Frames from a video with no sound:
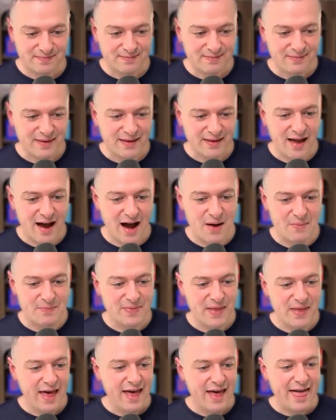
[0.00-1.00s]

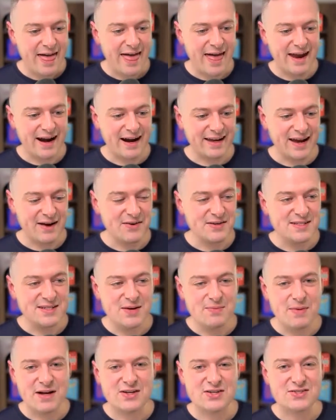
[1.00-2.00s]
And I guarantee
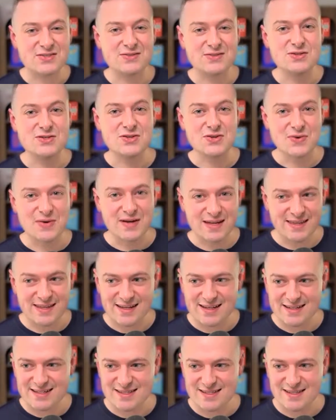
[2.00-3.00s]
by just doing
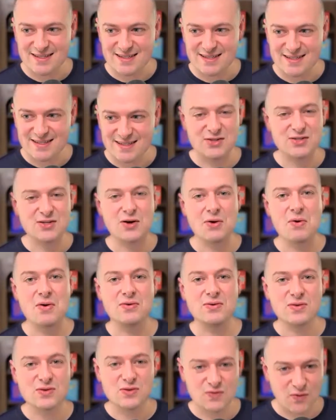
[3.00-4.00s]
this, by just going
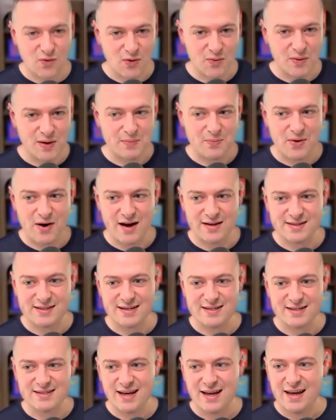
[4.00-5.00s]
through this 4-week
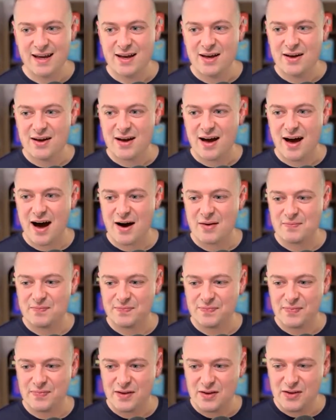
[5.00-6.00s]
process,
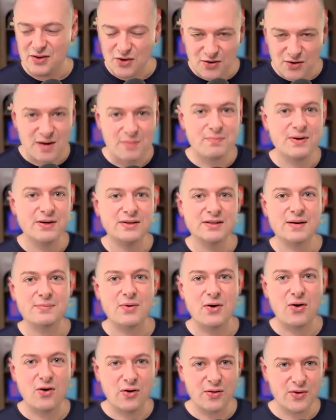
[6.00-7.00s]
you're going to build up
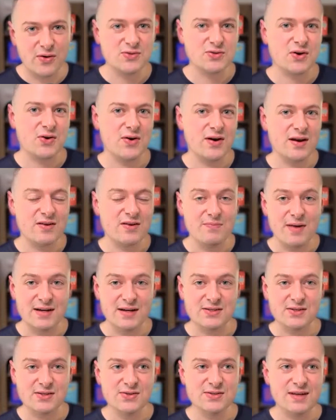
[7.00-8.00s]
all those creative
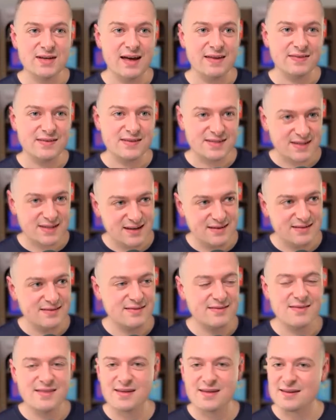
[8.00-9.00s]
muscles and
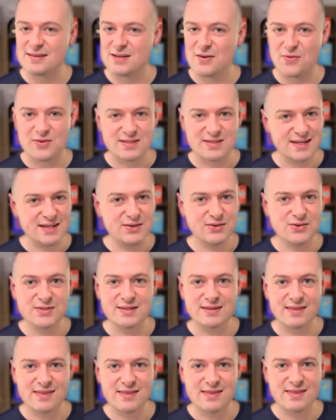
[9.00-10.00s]
the different skills
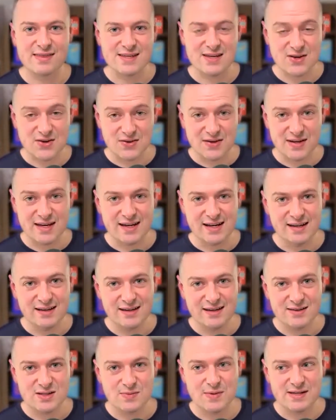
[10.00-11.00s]
and things that you need
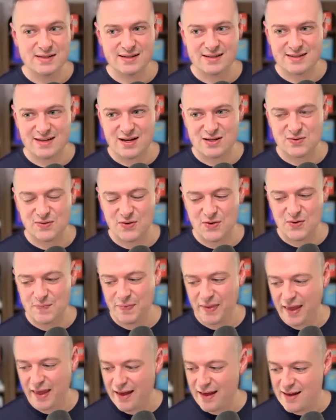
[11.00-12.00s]
to be successful.
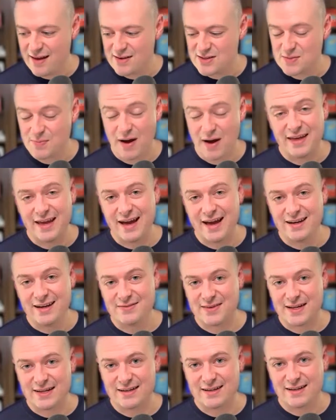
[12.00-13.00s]
So by the end of
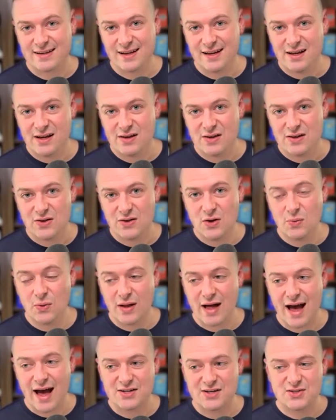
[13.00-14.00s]
it, you will
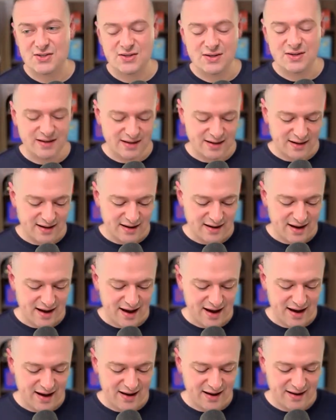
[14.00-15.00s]
actually
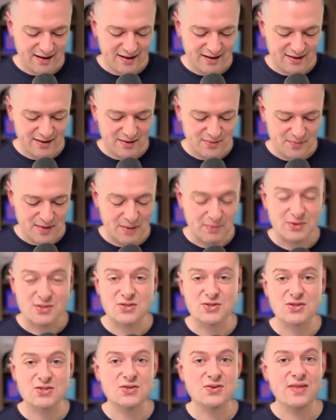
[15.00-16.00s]
be able to
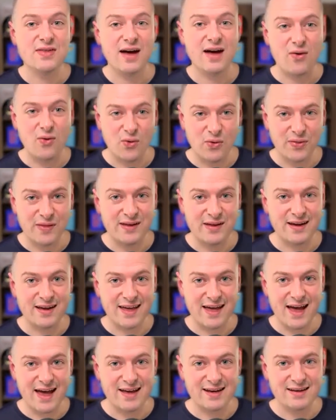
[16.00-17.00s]
just do that whole thing
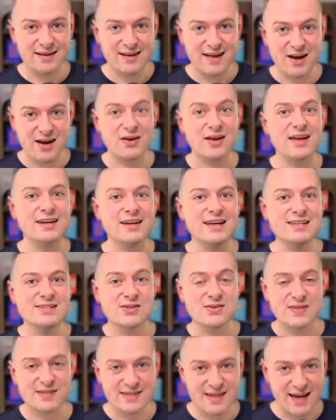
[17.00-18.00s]
again, and it'll get easier
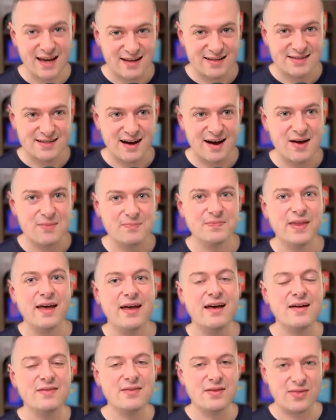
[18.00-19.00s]
the second time
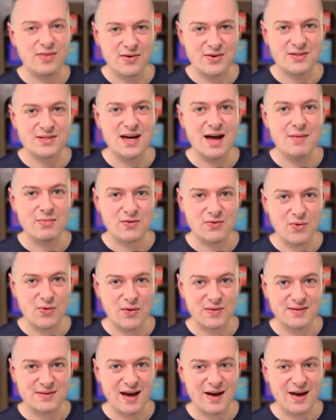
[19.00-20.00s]
and the third time and fourth time.